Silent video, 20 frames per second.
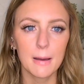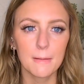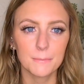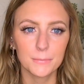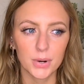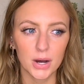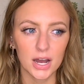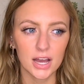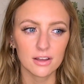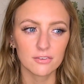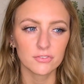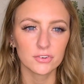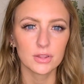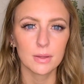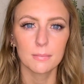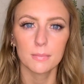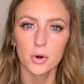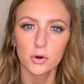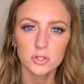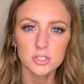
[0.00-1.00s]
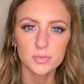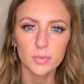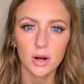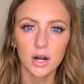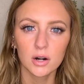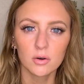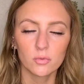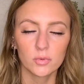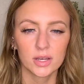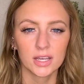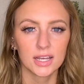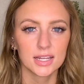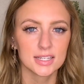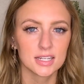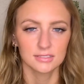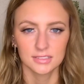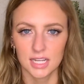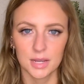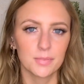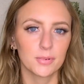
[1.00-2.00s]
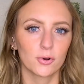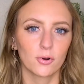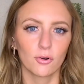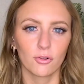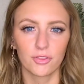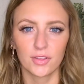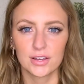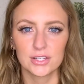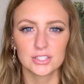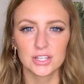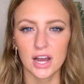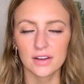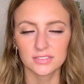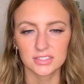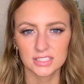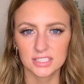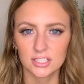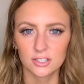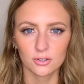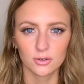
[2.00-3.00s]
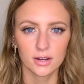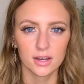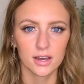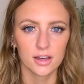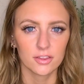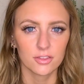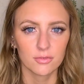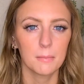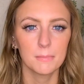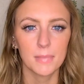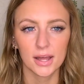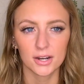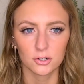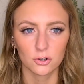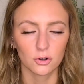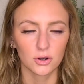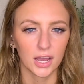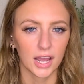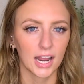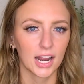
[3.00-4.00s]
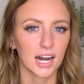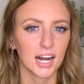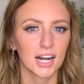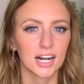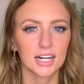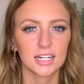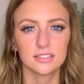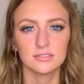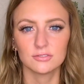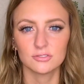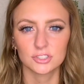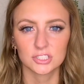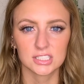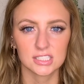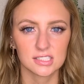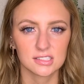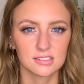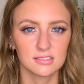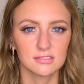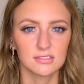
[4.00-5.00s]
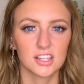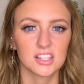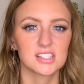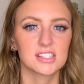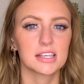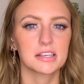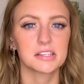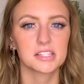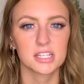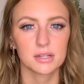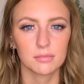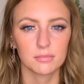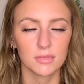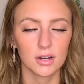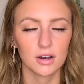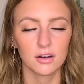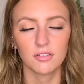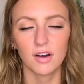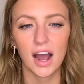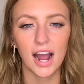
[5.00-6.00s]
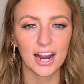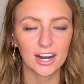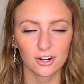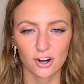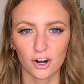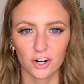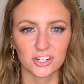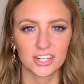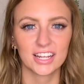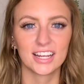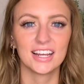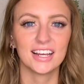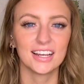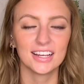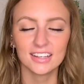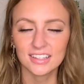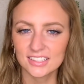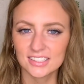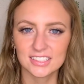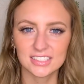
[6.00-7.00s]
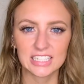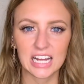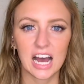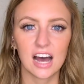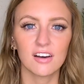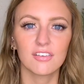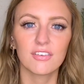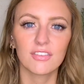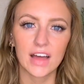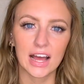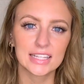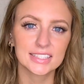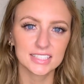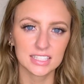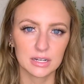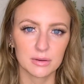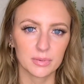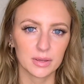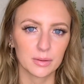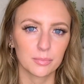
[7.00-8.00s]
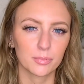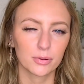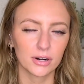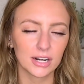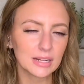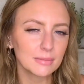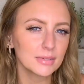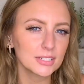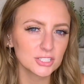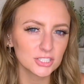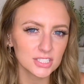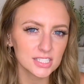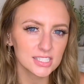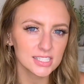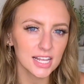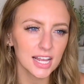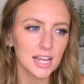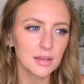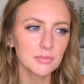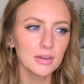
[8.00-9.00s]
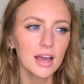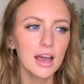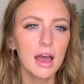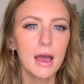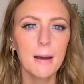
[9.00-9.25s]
But for the most part, when we get to typical things you have to deal with, medical care, just the system of hierarchy stuff, that's going to be pretty much the same.